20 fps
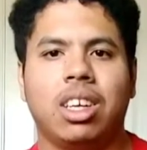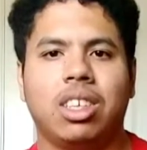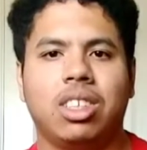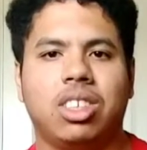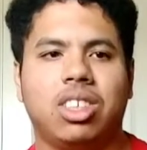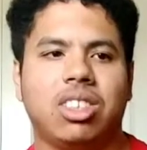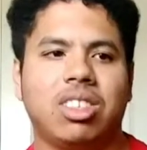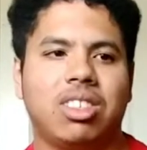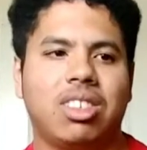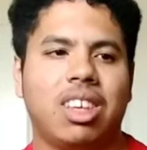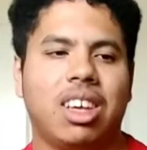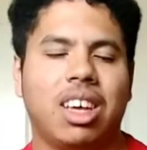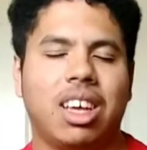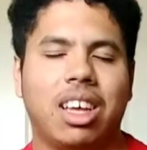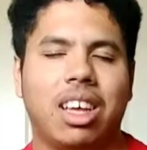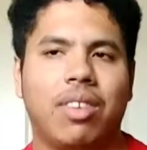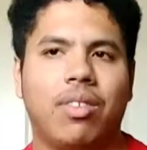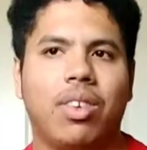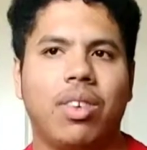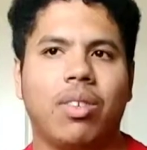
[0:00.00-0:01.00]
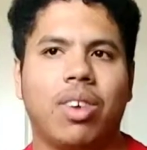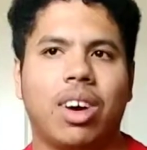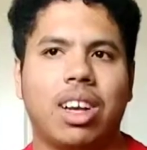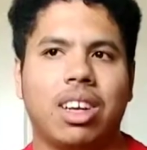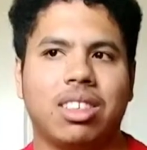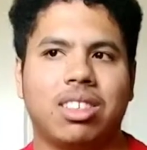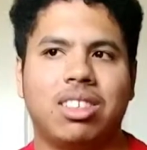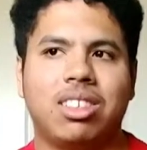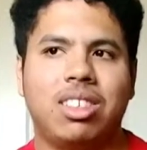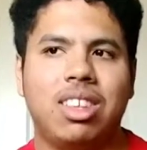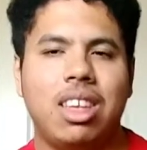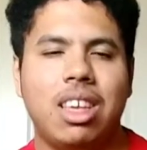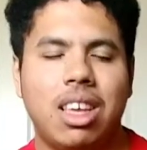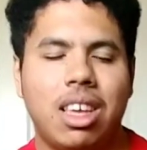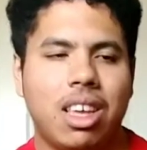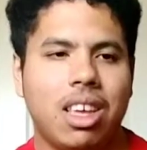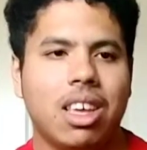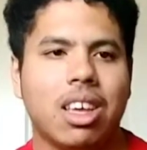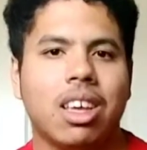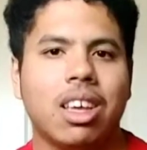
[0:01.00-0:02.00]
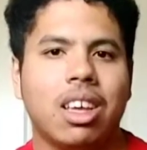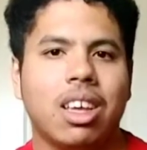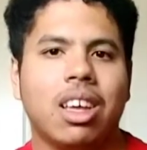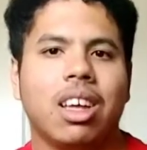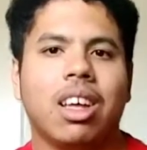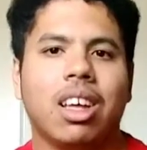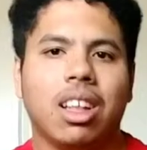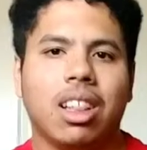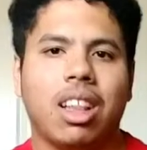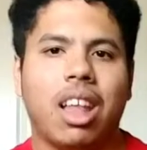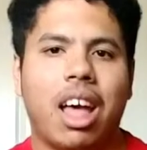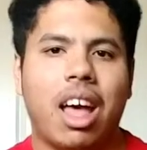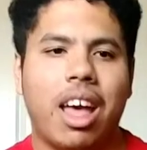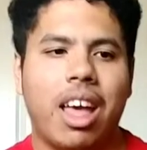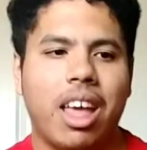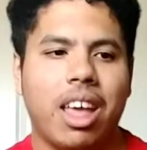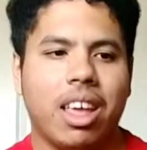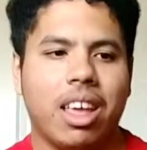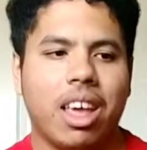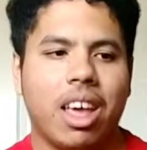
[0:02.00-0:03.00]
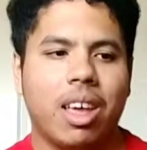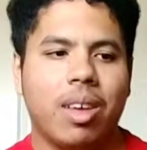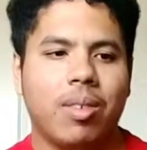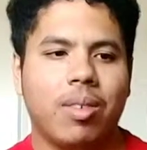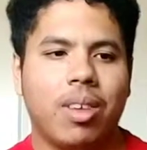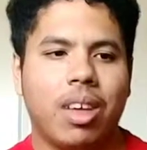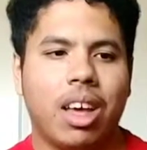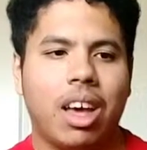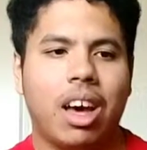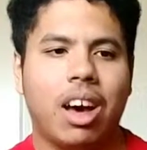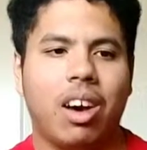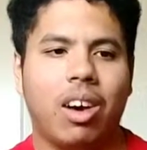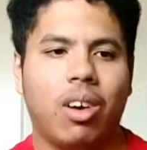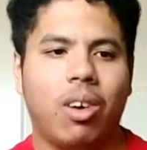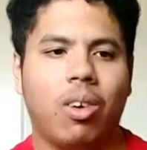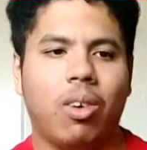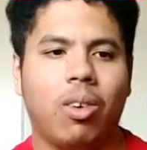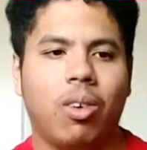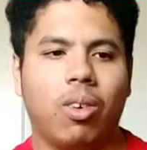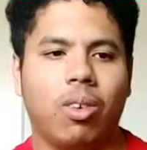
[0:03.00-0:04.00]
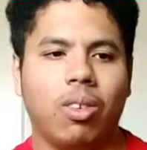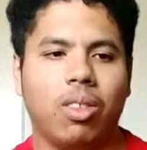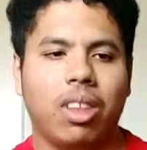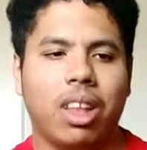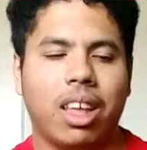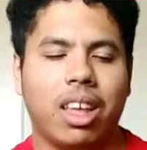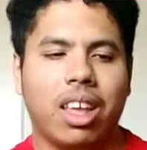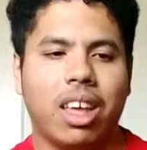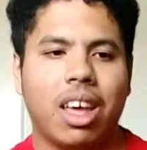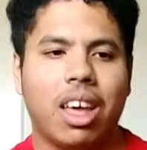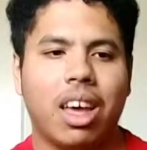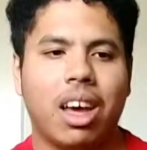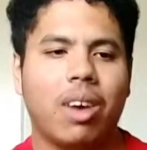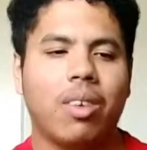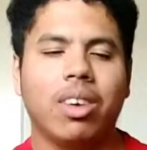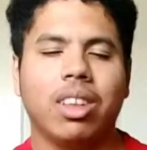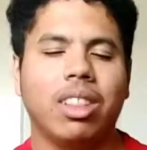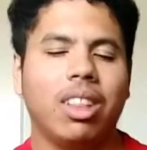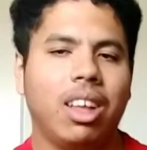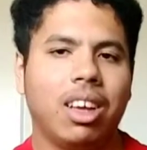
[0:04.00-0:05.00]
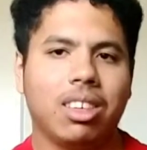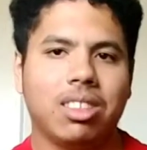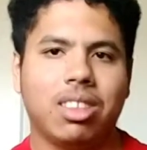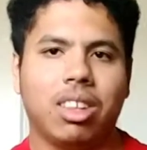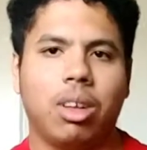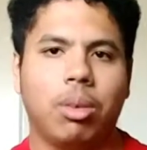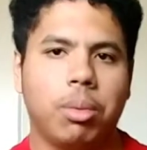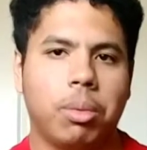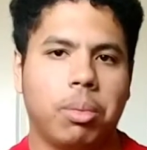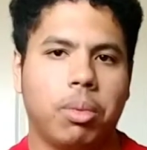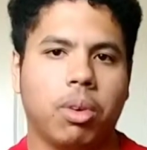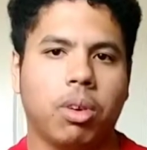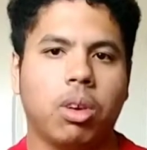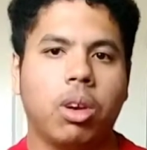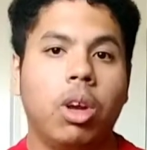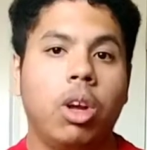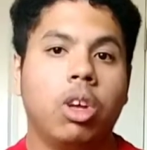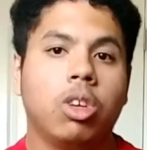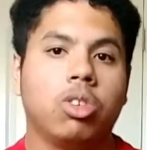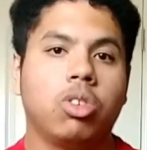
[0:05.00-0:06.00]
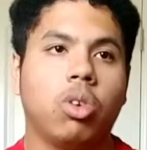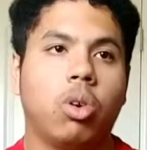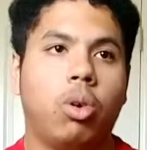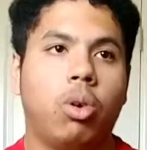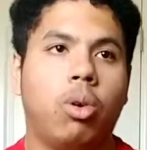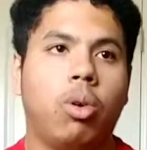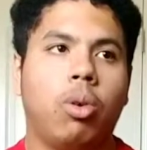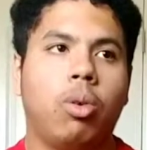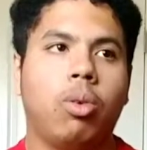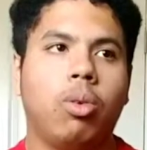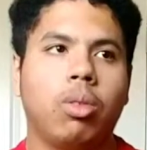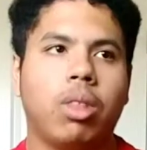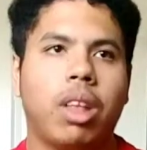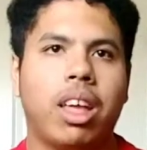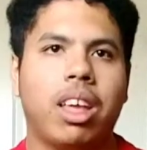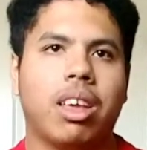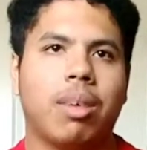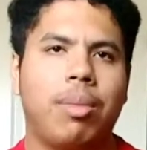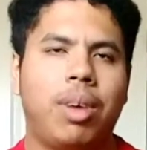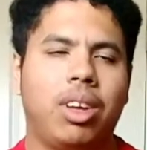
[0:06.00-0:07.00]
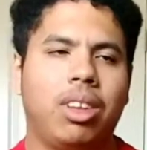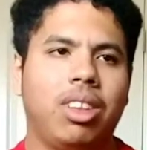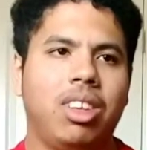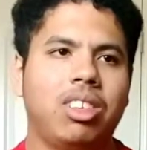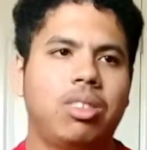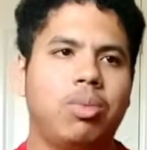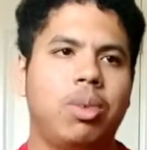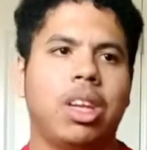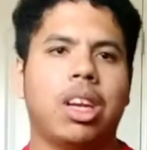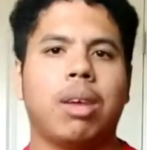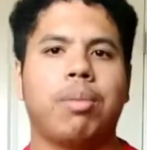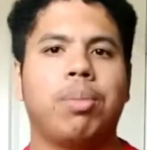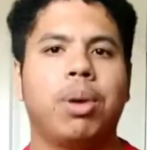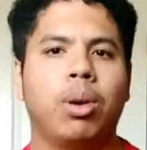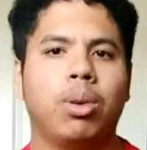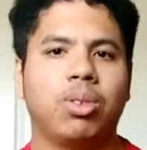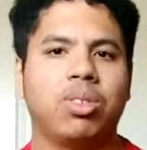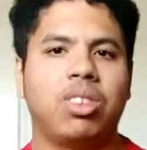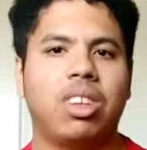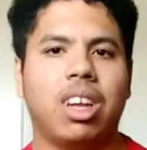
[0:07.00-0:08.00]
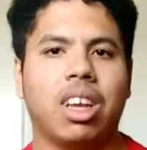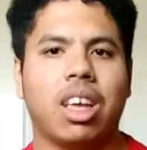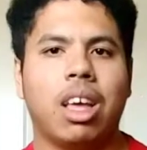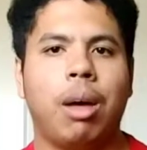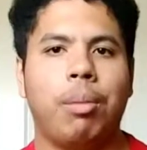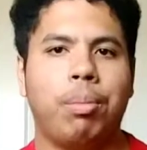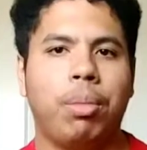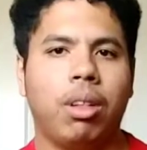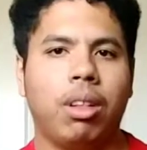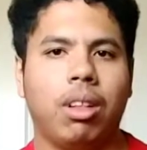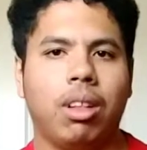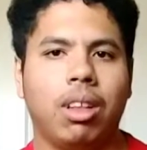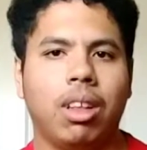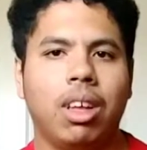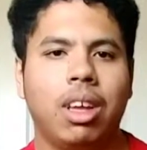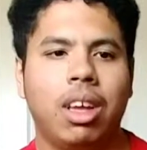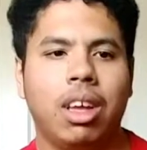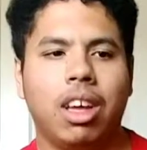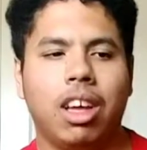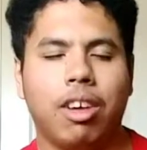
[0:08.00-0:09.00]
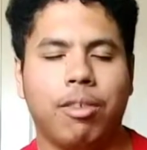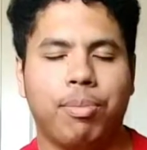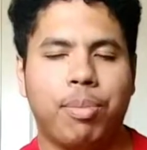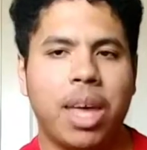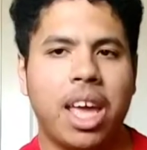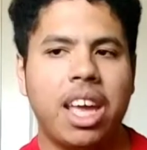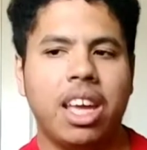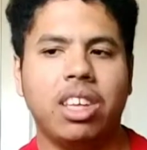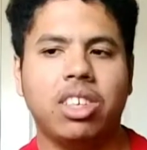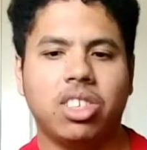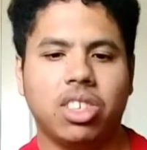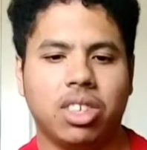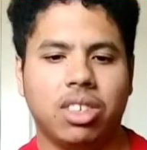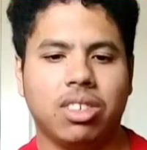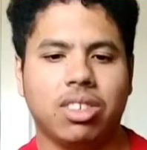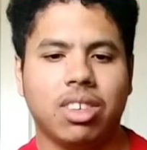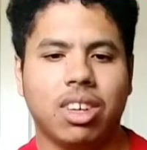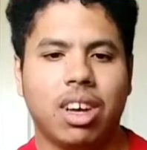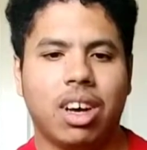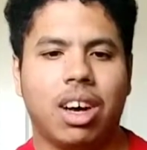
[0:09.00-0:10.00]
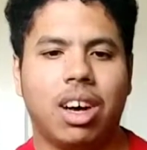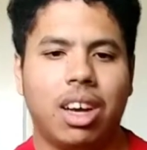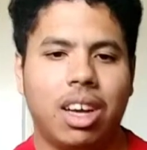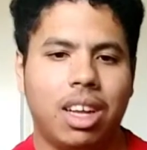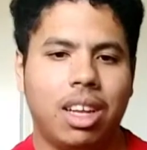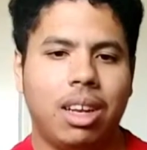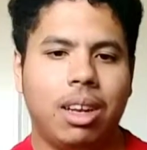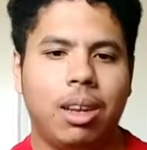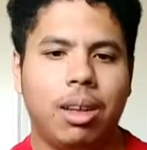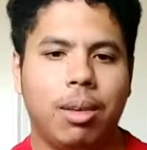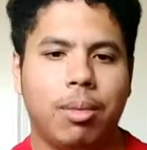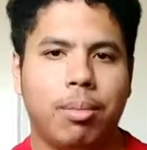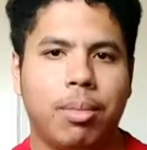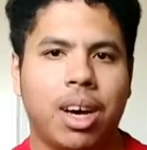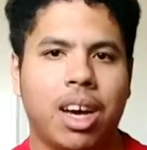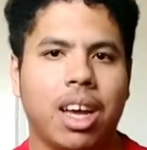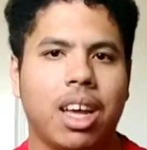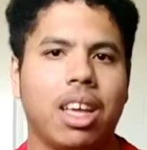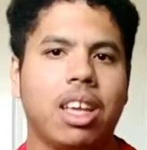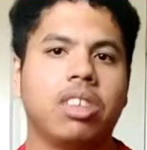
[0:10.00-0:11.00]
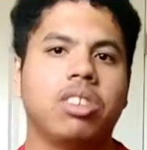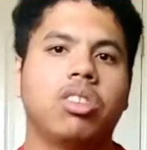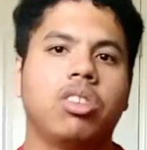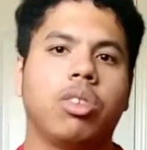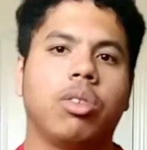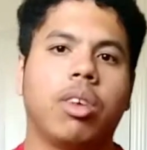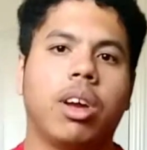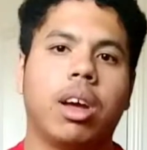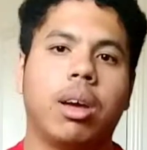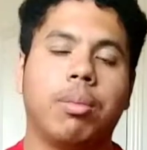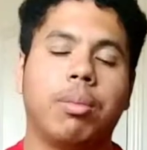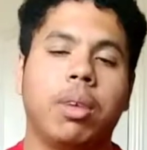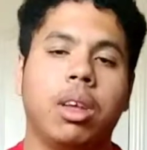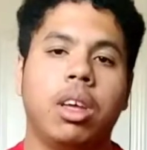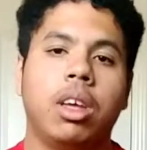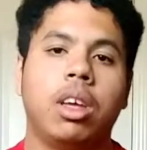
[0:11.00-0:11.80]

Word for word: Just to, uh, if you want to see, like, how like how it looks a little bit more. So like Command Link Speed, I posted a couple of pages on my Instagram